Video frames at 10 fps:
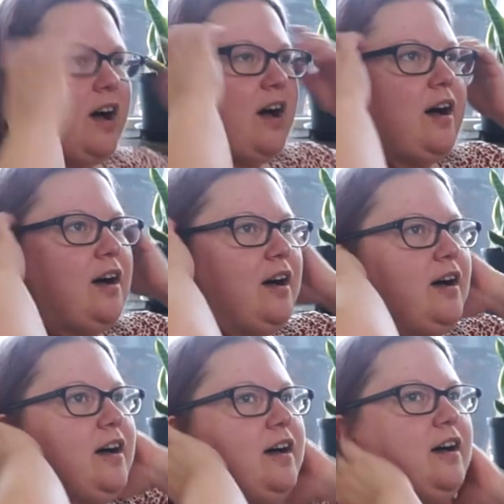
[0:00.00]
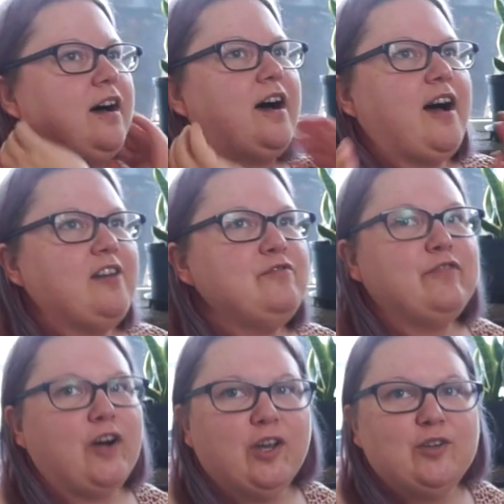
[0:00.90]
Uh, I've
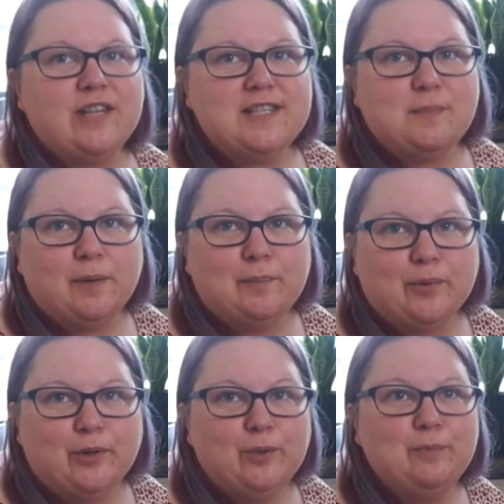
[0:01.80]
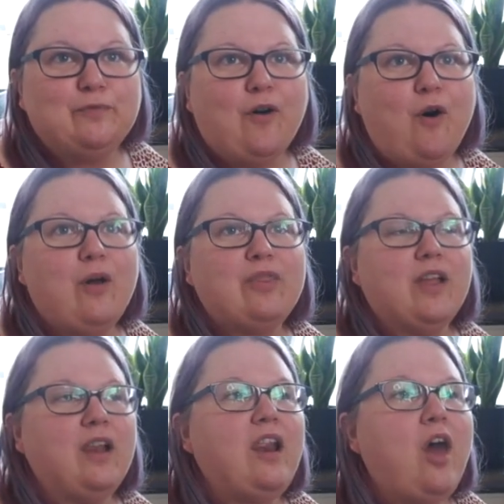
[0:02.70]
followed Isabelle Broom for
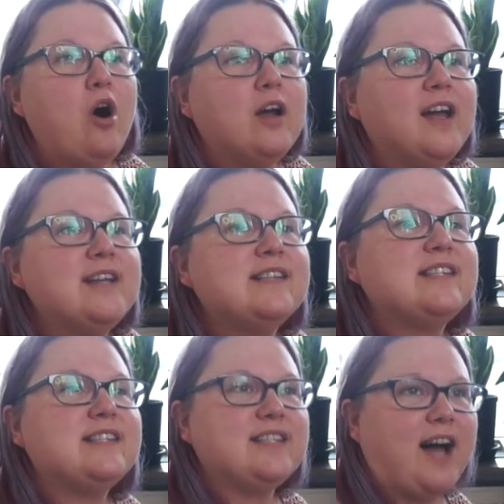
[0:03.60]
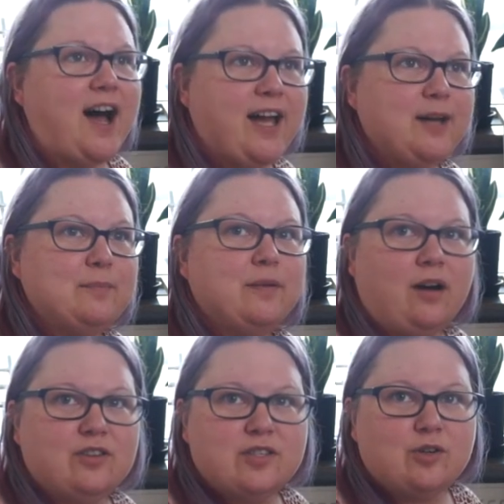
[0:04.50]
the longest time
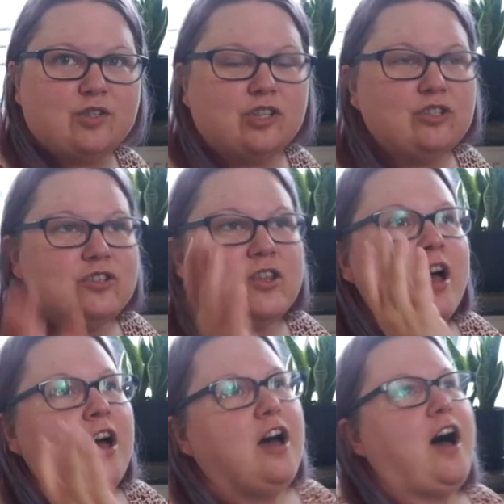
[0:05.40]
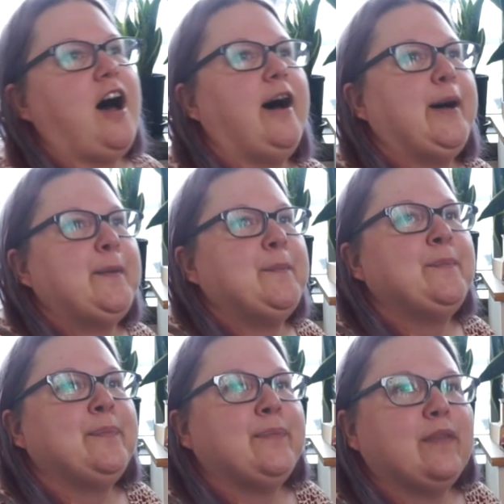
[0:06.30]
on socials. Um,
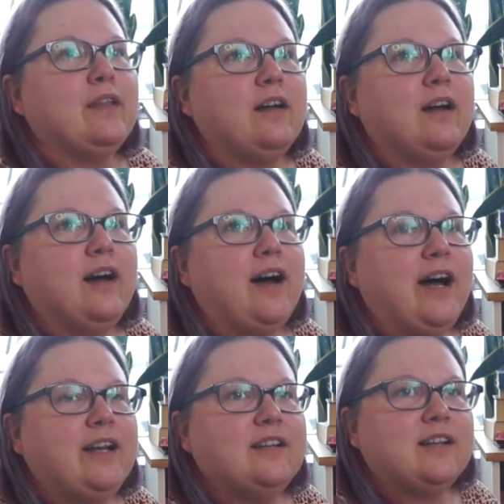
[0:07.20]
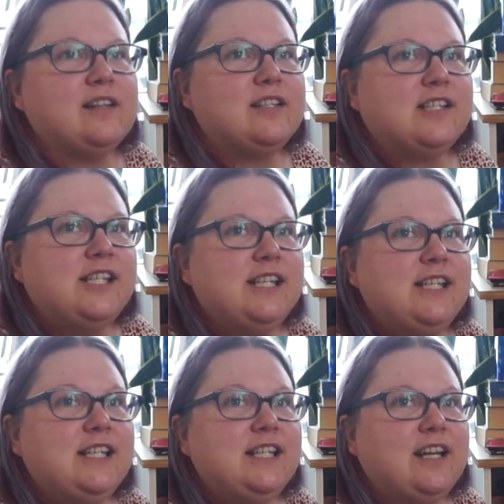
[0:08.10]
and
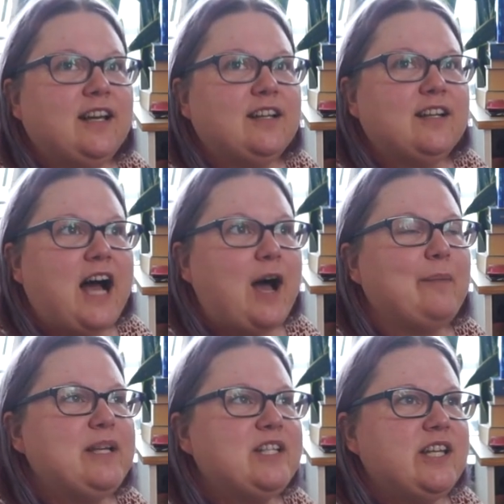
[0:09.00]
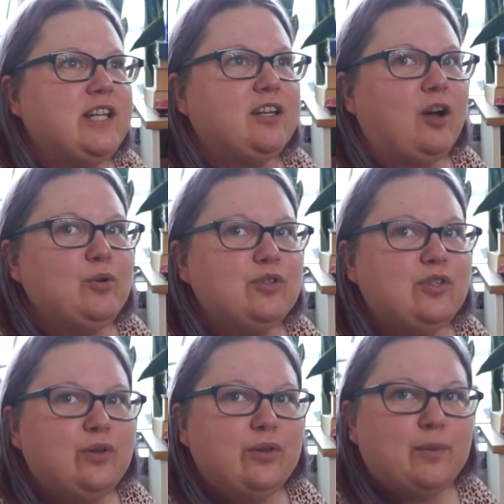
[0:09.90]
she, I mean, she goes
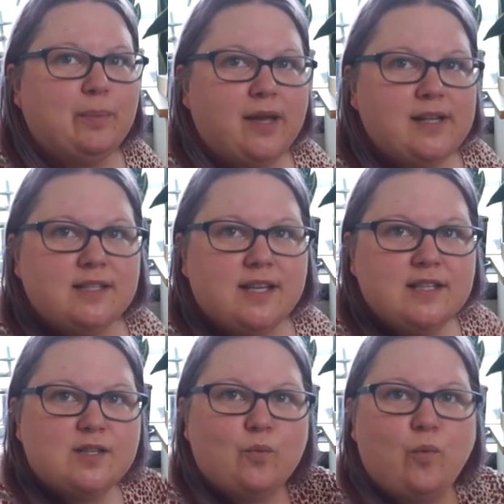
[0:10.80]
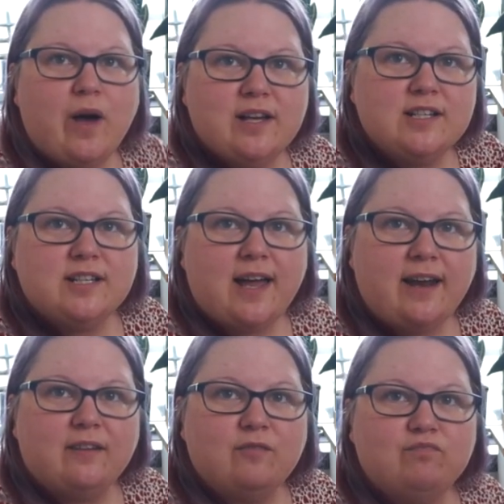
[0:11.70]
to the places where she
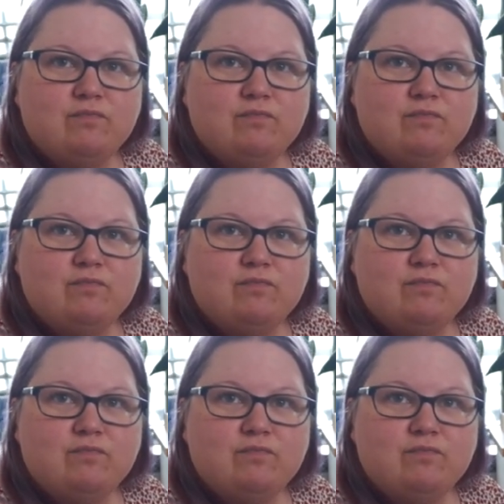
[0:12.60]
then